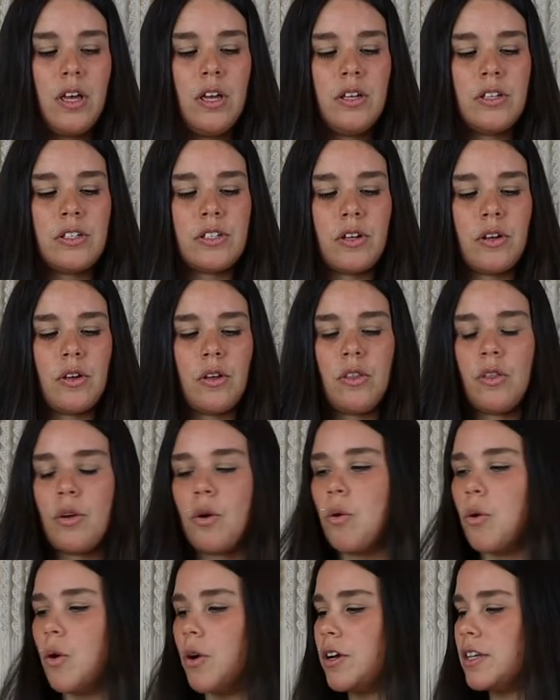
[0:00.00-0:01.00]
So the
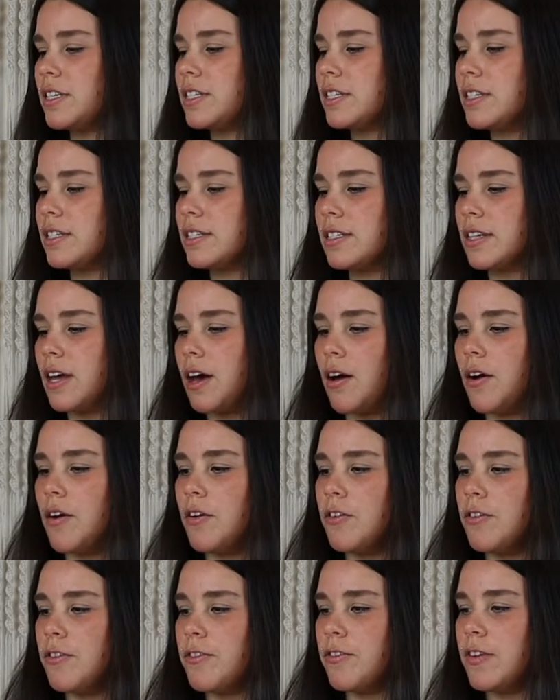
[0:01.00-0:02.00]
quartz
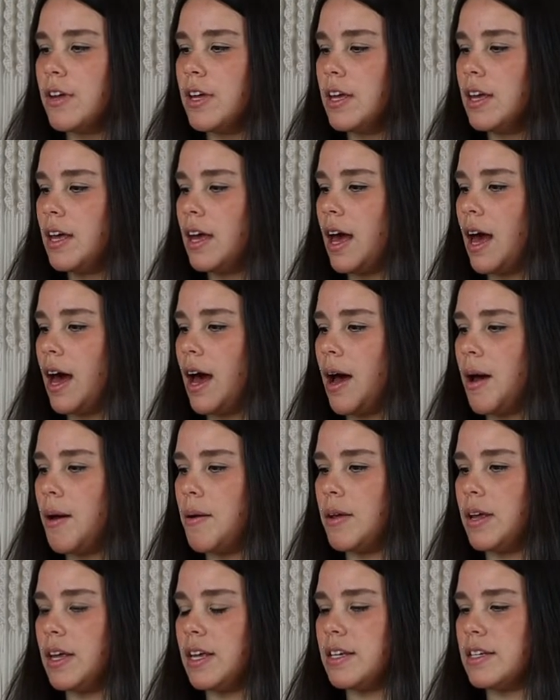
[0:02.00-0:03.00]
itself
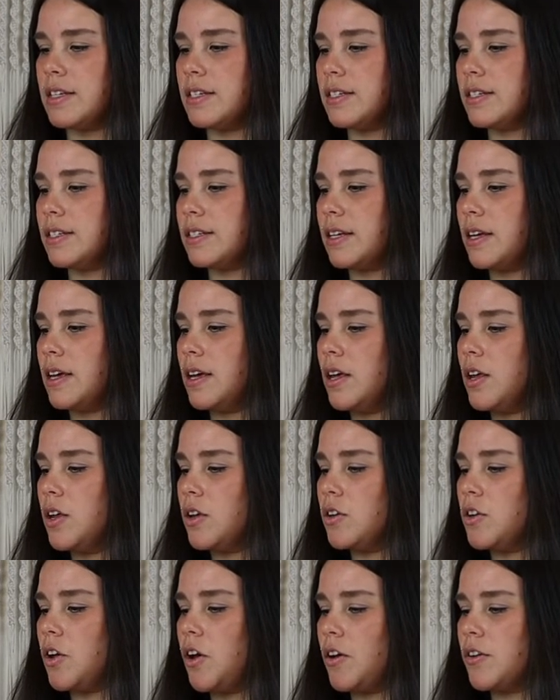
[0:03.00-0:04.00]
is
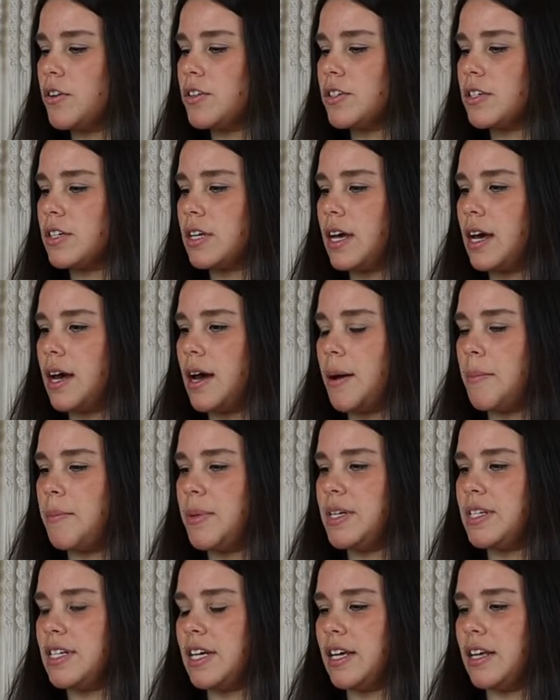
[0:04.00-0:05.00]
not
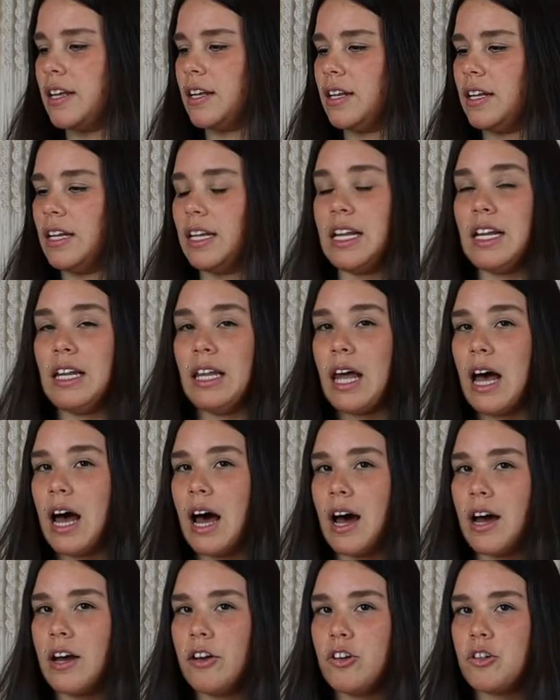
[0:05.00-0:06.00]
particularly
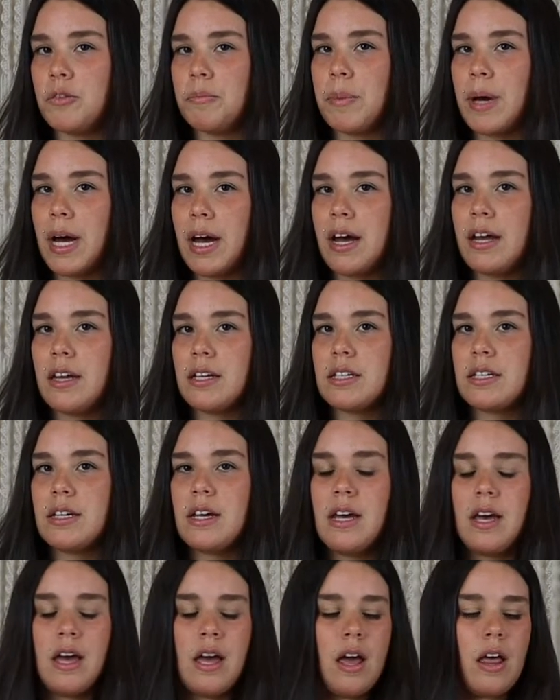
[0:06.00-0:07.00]
large, but
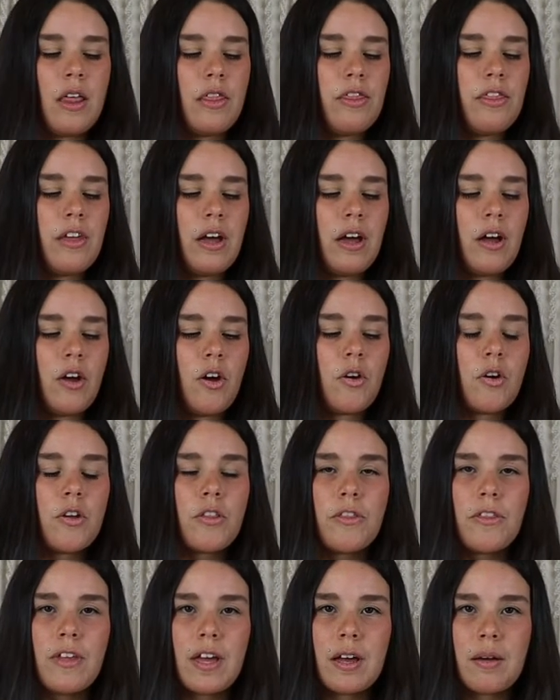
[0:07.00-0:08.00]
the
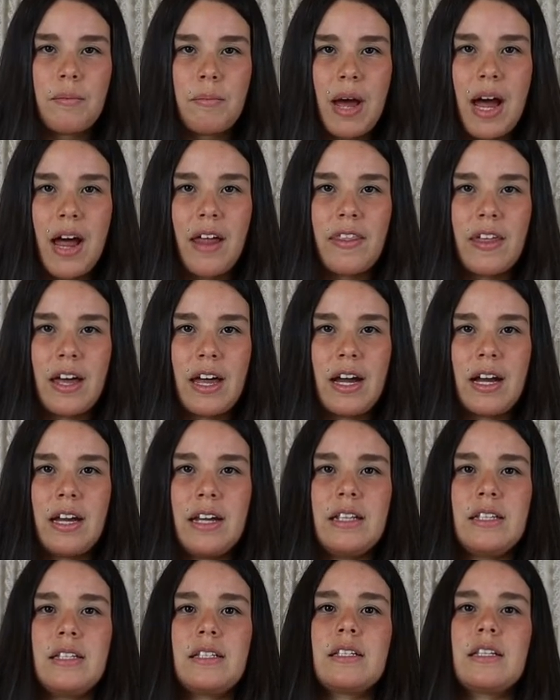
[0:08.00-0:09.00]
good thing about that
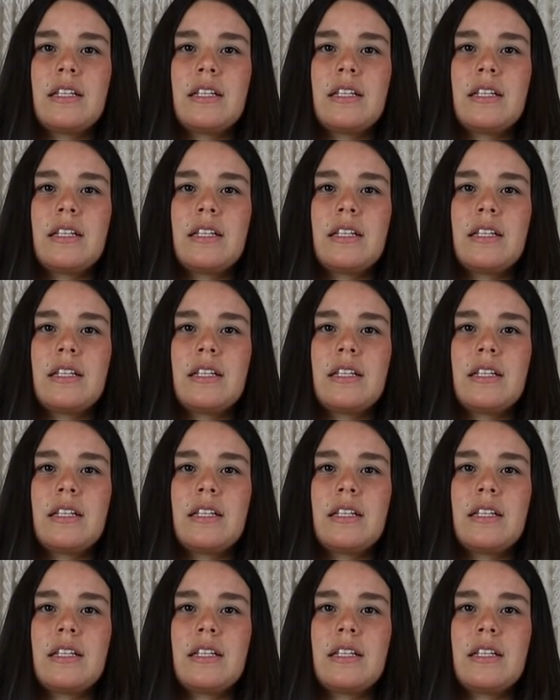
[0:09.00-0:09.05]
is